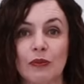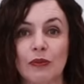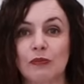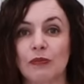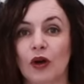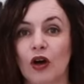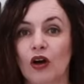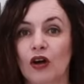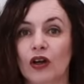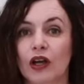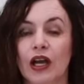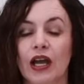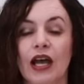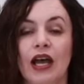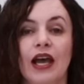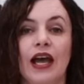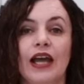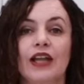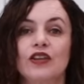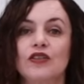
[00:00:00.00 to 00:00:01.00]
in bulk.
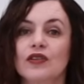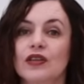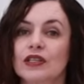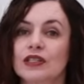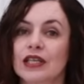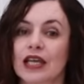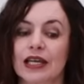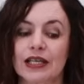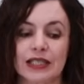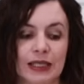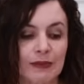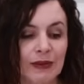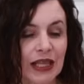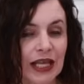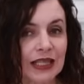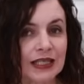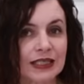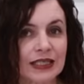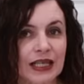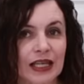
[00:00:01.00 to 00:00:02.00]
And you can take some of
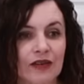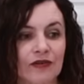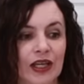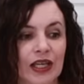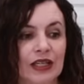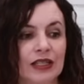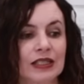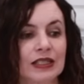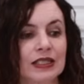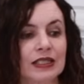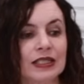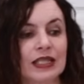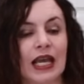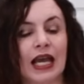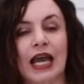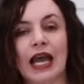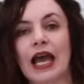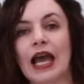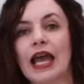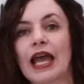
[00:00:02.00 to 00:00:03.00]
that savings
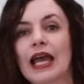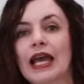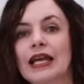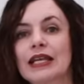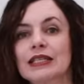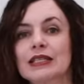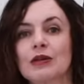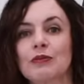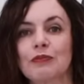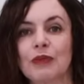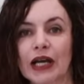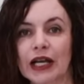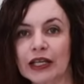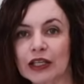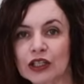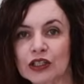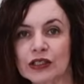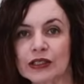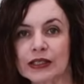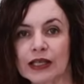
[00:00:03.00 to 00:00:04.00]
and buy
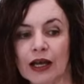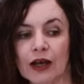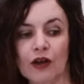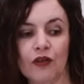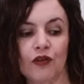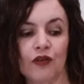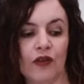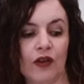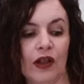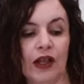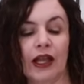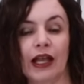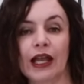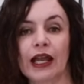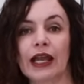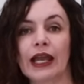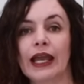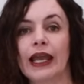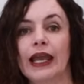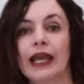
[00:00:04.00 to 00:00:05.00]
yourself
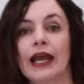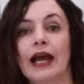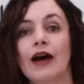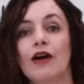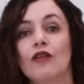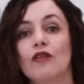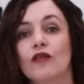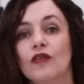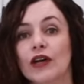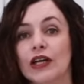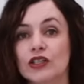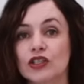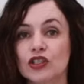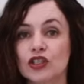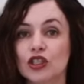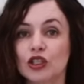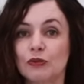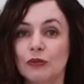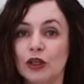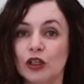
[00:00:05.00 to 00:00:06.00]
a
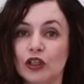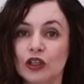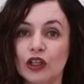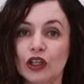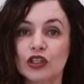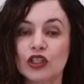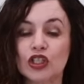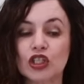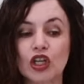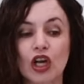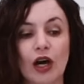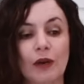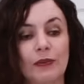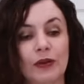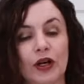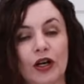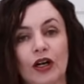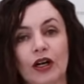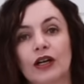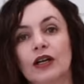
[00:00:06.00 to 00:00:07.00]
vegetable
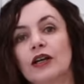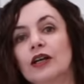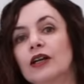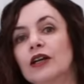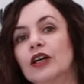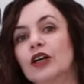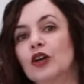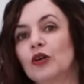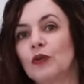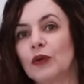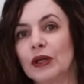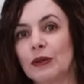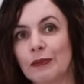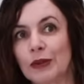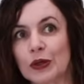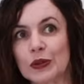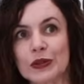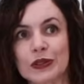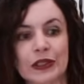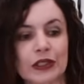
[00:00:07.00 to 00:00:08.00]
chopper. We
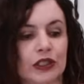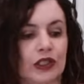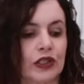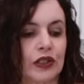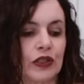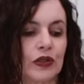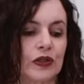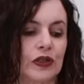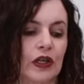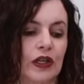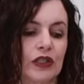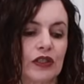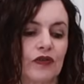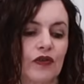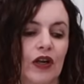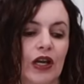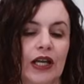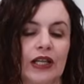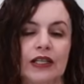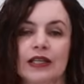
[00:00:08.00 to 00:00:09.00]
mostly just use ours
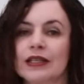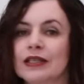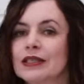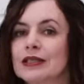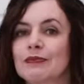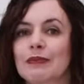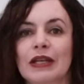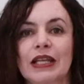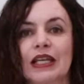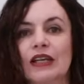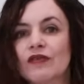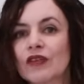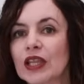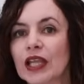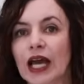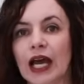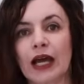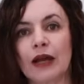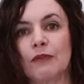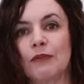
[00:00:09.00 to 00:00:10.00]
for onions, but even
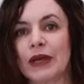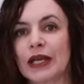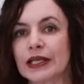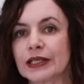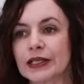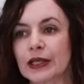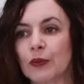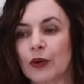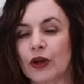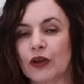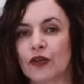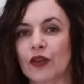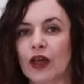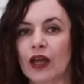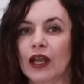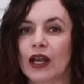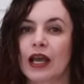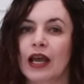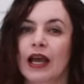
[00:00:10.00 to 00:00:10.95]
that makes it worth it.